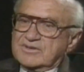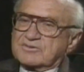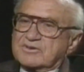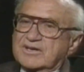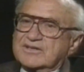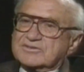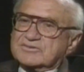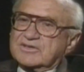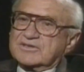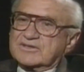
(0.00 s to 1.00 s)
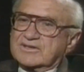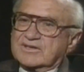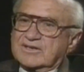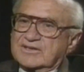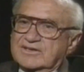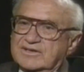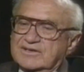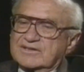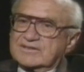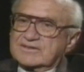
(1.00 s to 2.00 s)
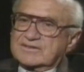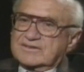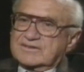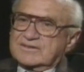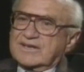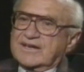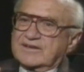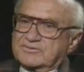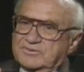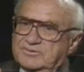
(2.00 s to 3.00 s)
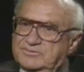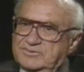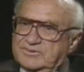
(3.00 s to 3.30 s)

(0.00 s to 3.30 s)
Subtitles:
greatly strengthened the idea that after the war,